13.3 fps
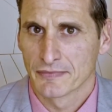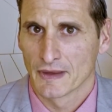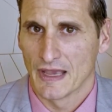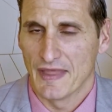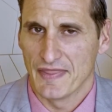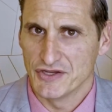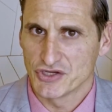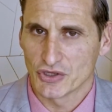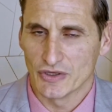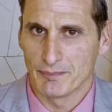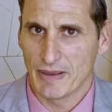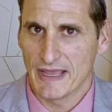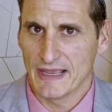and then you can
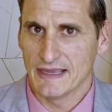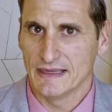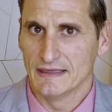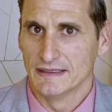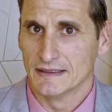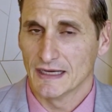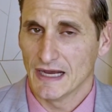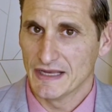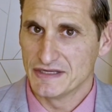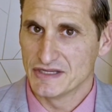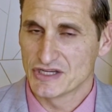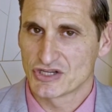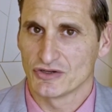pay
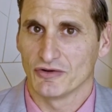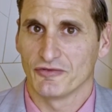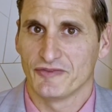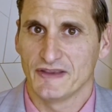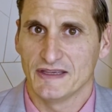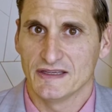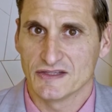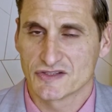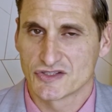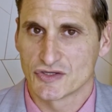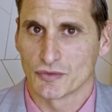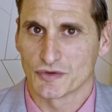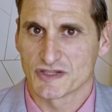additional fees
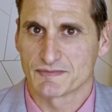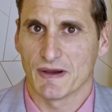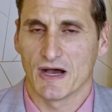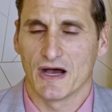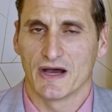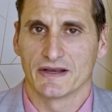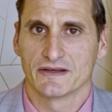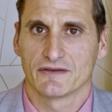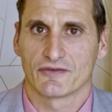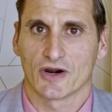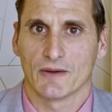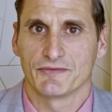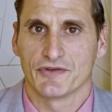to respond
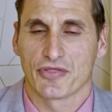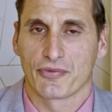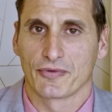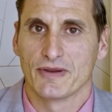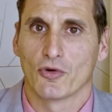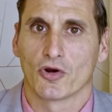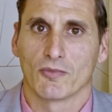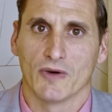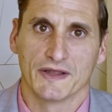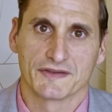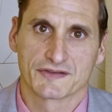for up to 3 more months.